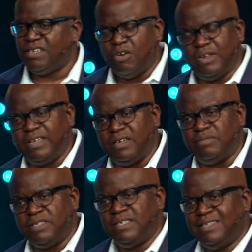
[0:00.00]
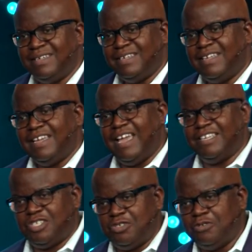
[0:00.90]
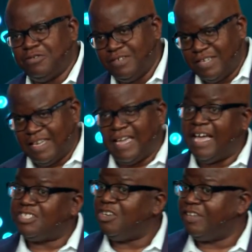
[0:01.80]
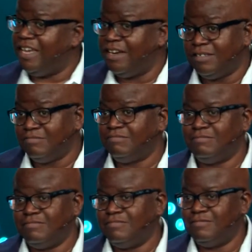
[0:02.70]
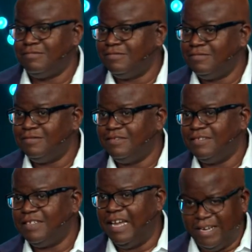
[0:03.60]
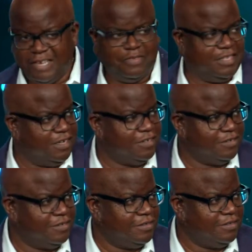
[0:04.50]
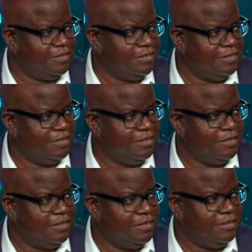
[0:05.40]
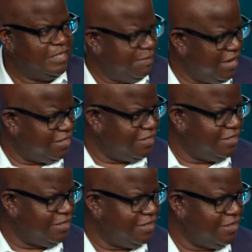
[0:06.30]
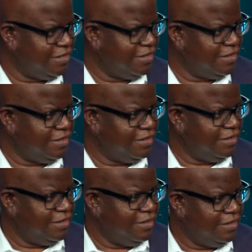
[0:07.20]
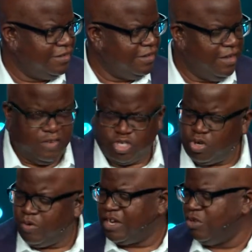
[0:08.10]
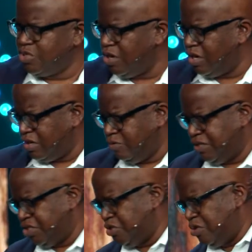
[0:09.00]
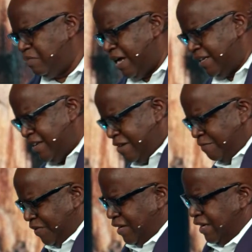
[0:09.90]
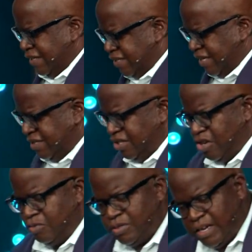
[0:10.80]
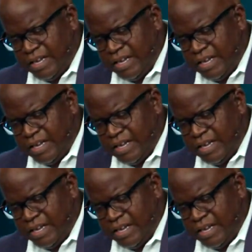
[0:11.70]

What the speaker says: to go to him and to cast our care, and leave it there. Does that make sense? The story goes on with the Shunammite. It says, you know,